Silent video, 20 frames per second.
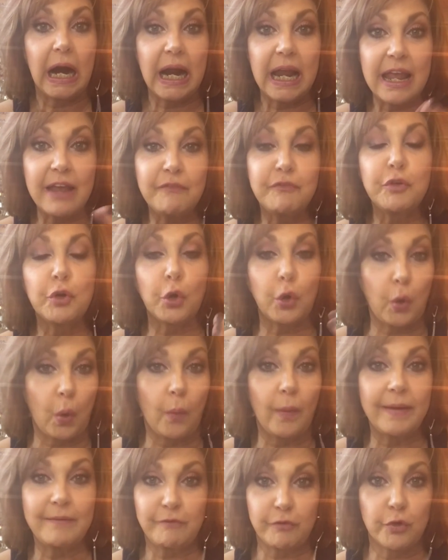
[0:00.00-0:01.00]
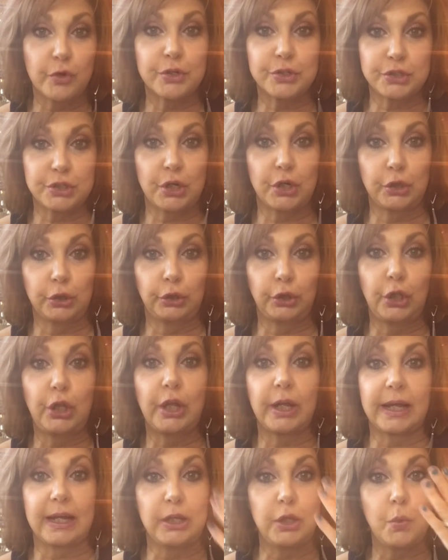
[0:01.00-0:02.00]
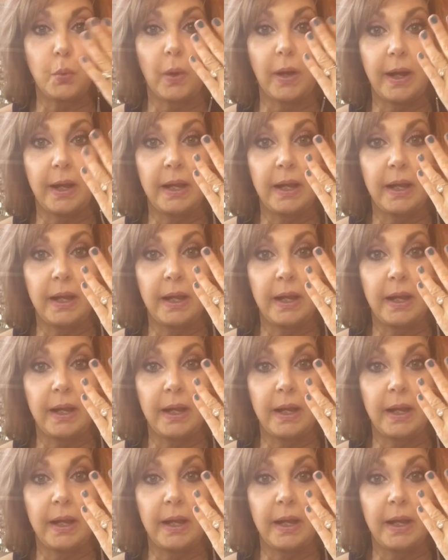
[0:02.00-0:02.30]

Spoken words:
If you're going for a certain look and you